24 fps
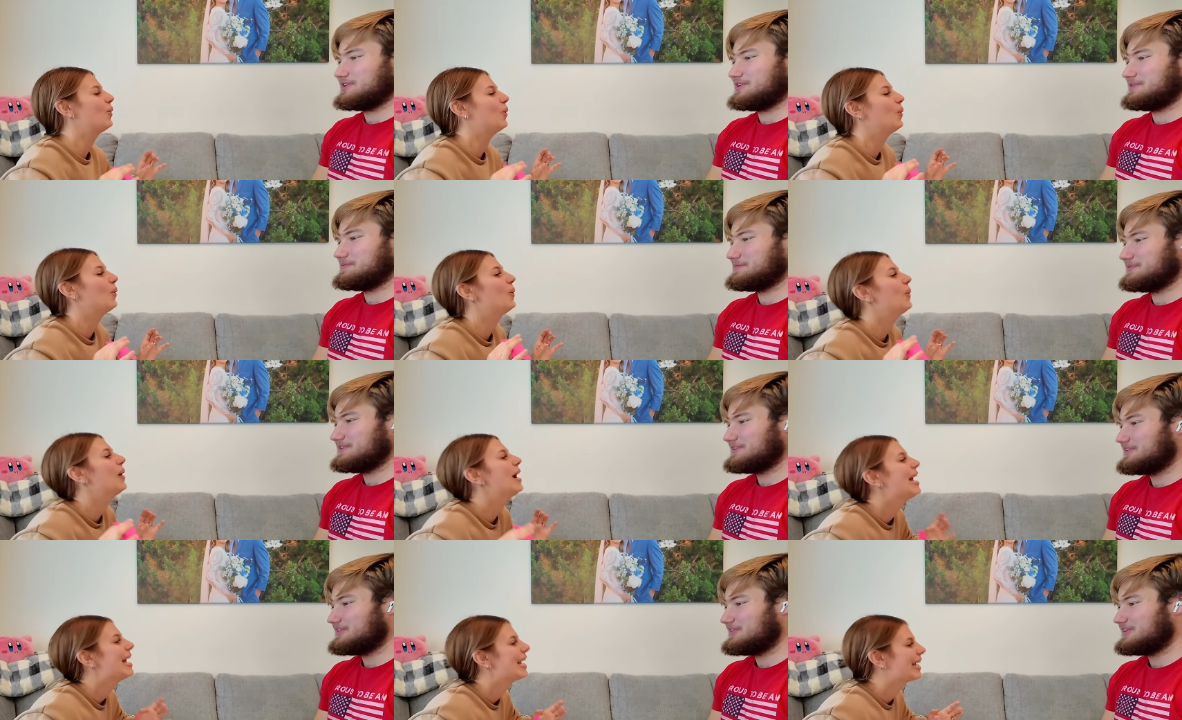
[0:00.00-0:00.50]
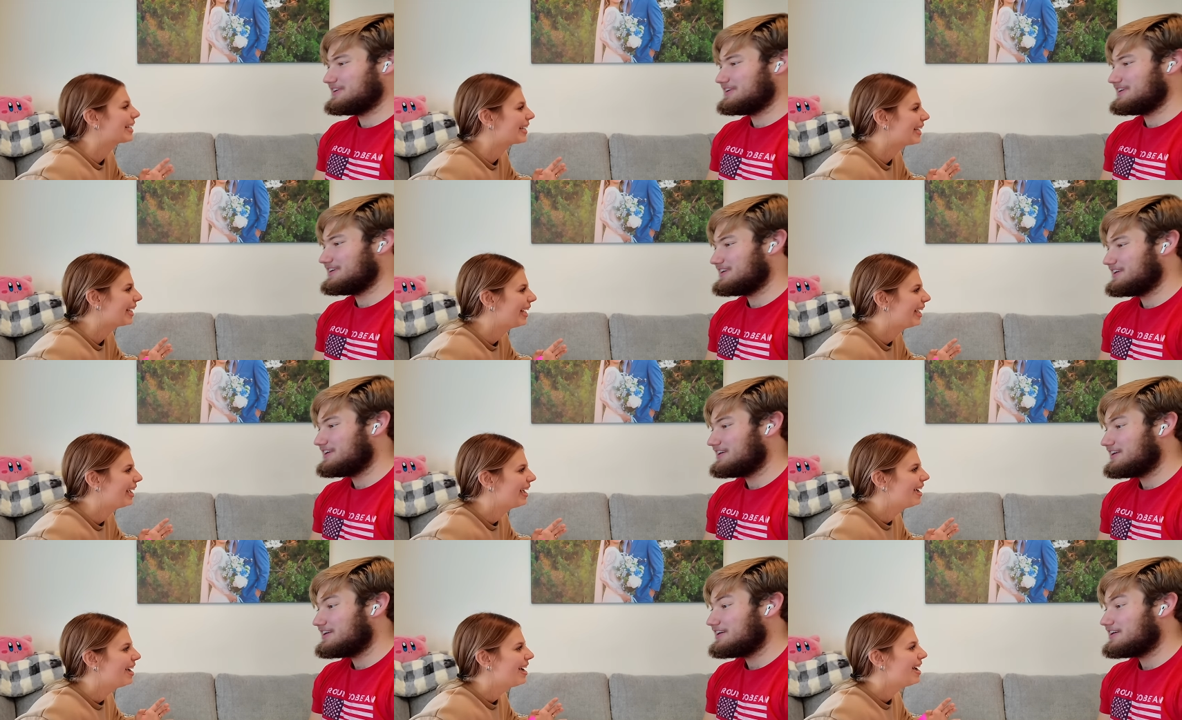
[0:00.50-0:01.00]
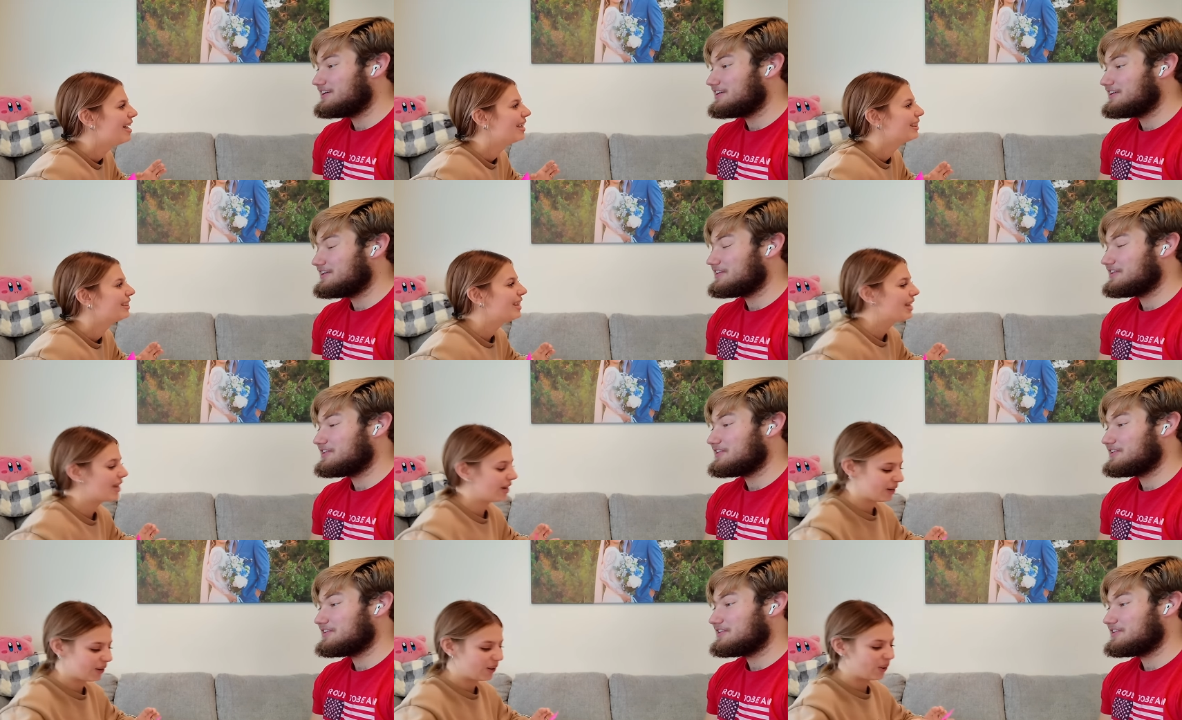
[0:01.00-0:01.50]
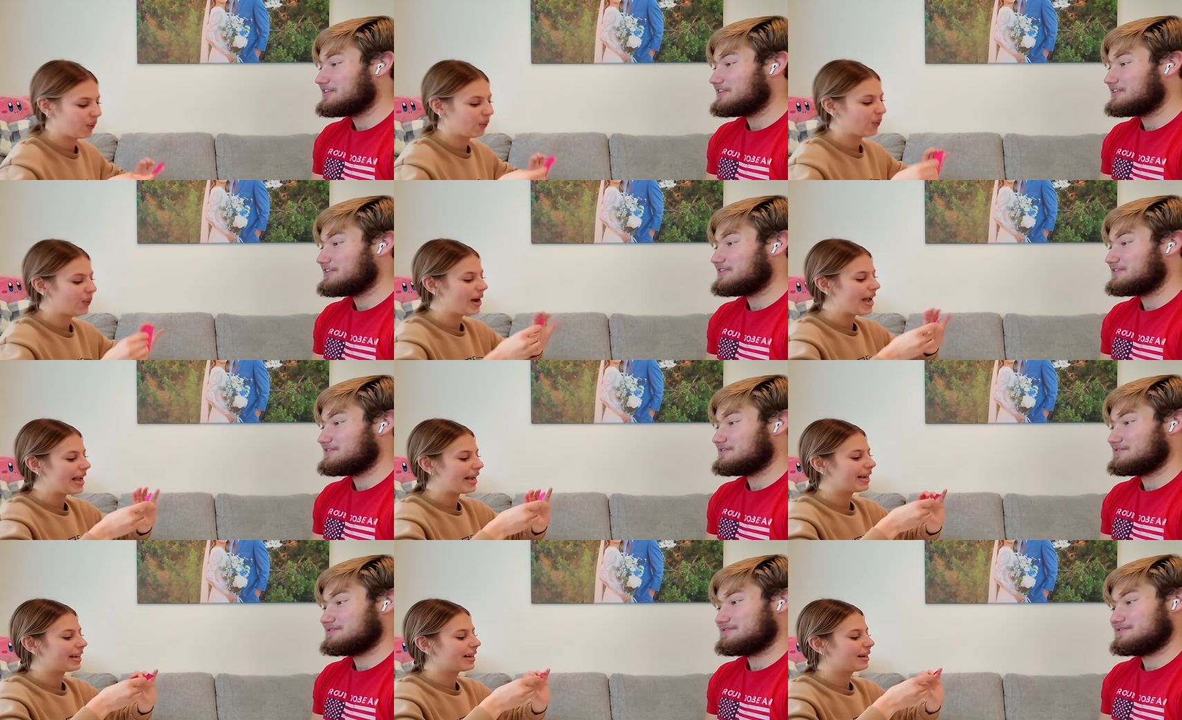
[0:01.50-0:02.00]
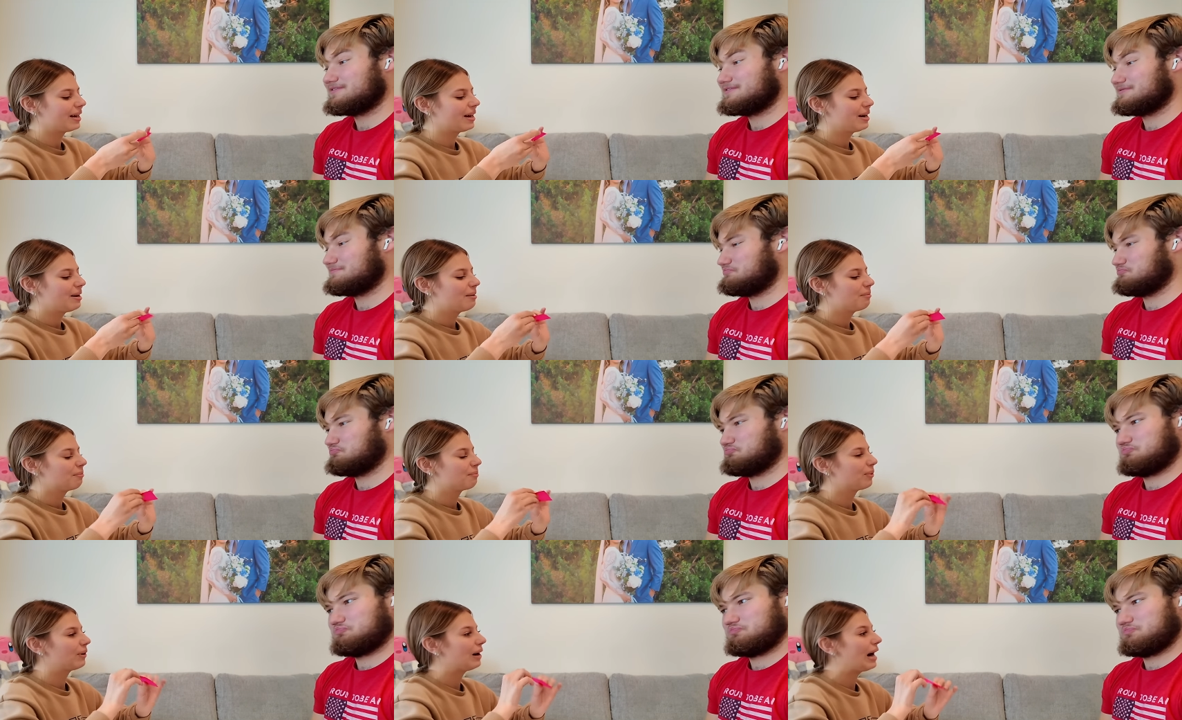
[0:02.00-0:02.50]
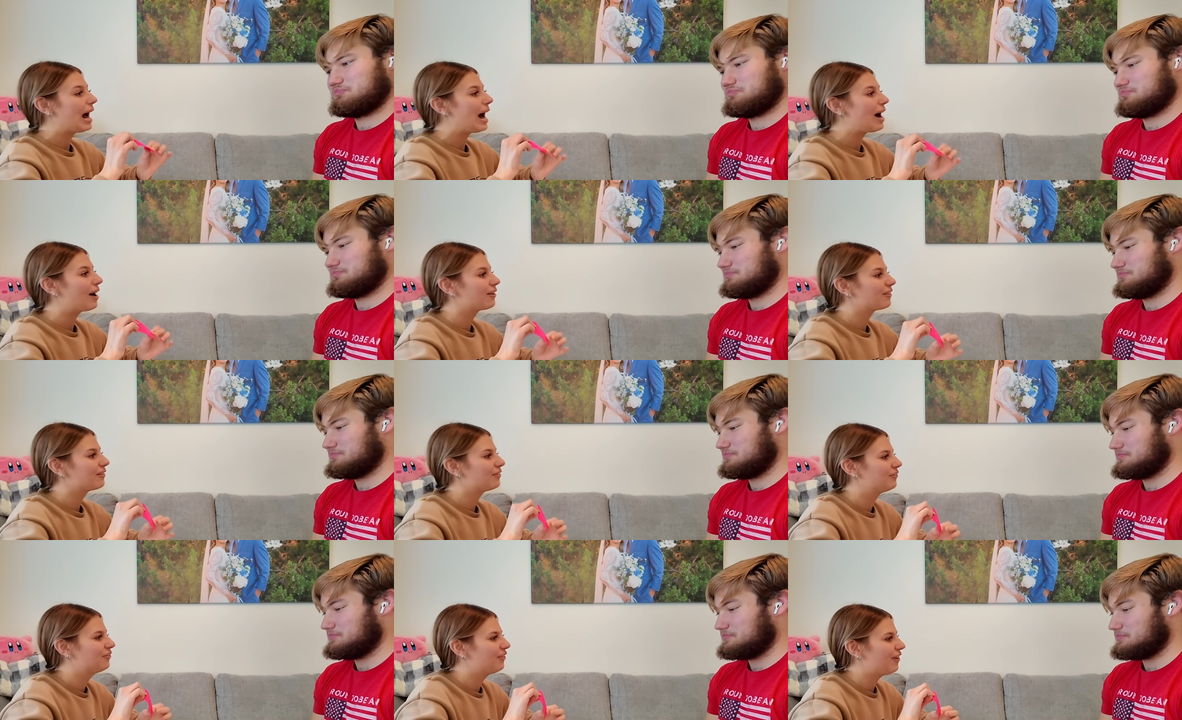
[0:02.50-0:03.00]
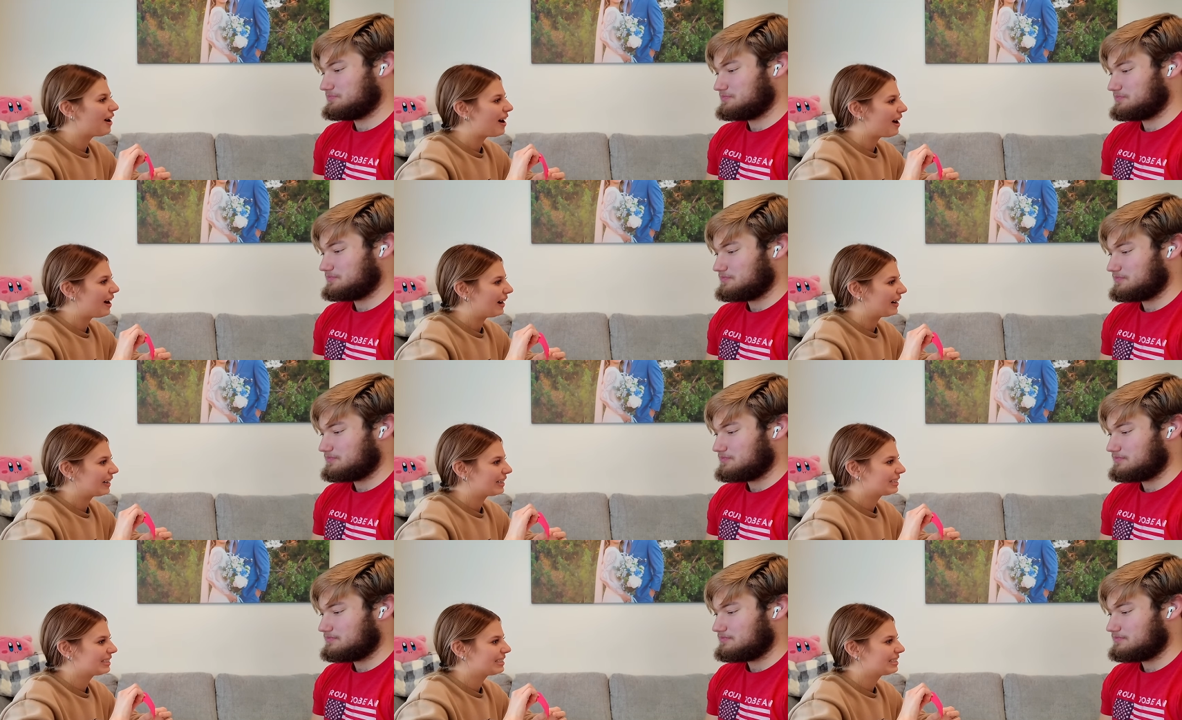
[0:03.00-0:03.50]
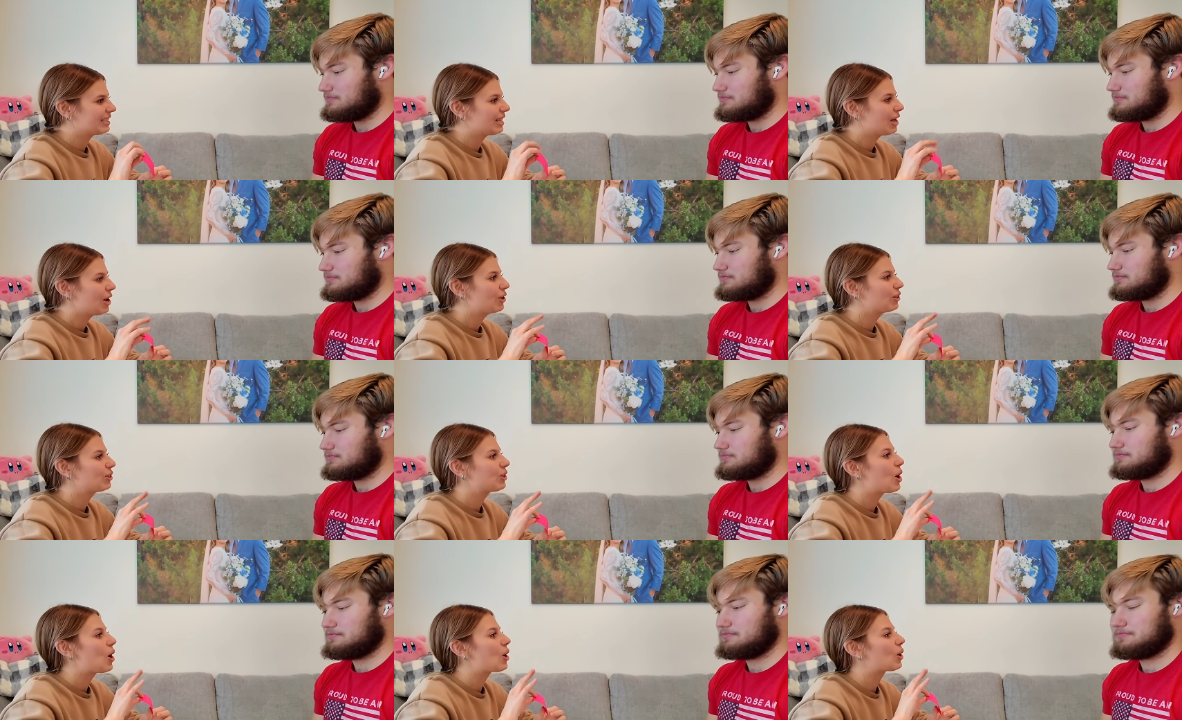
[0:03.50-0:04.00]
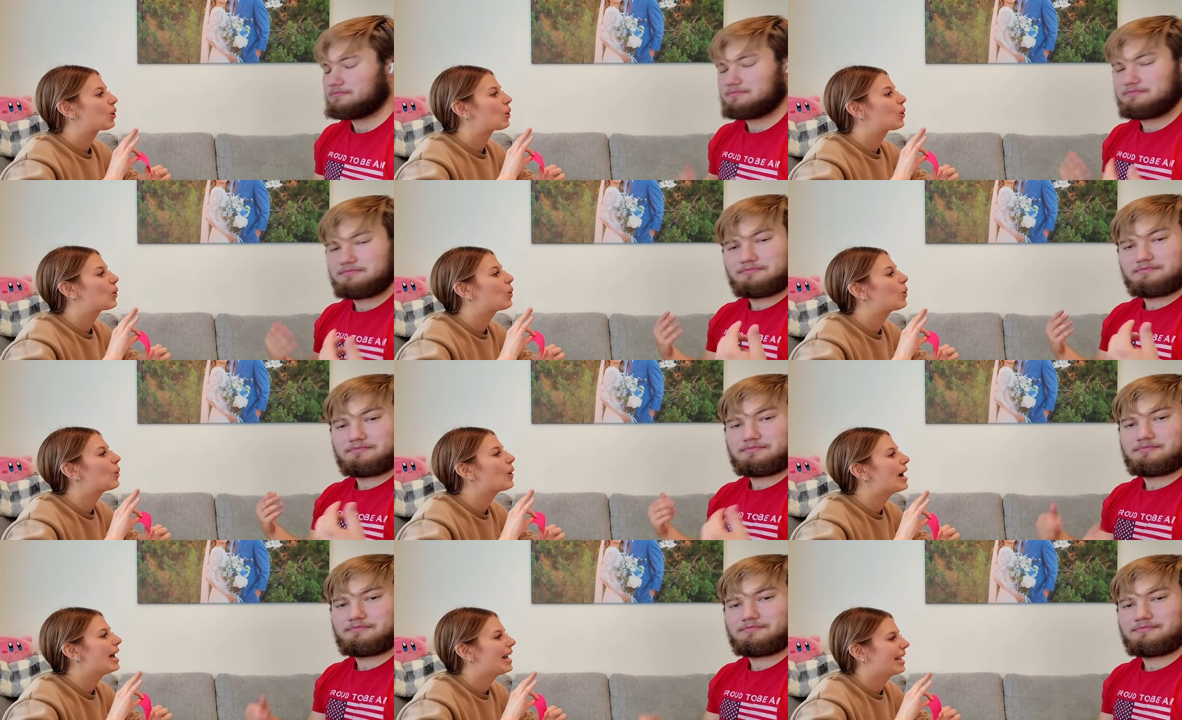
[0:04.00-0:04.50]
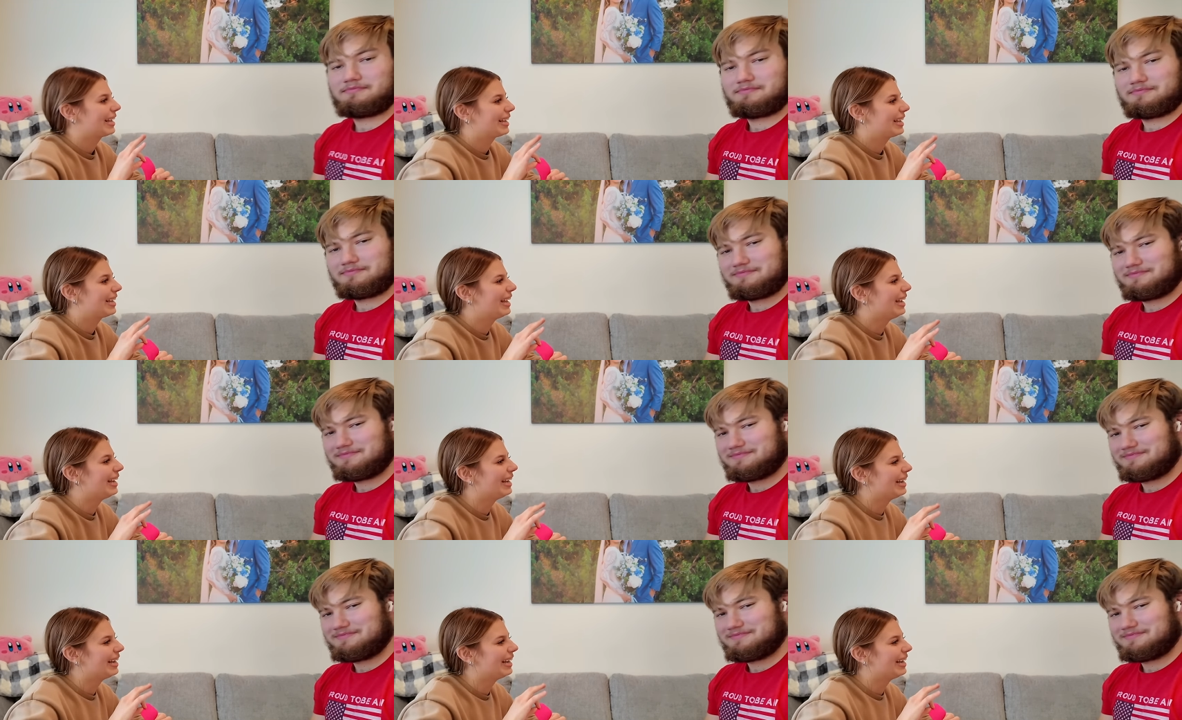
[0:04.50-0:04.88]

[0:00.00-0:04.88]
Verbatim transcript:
Speaker 1: quick. The quick brown fox. The quick.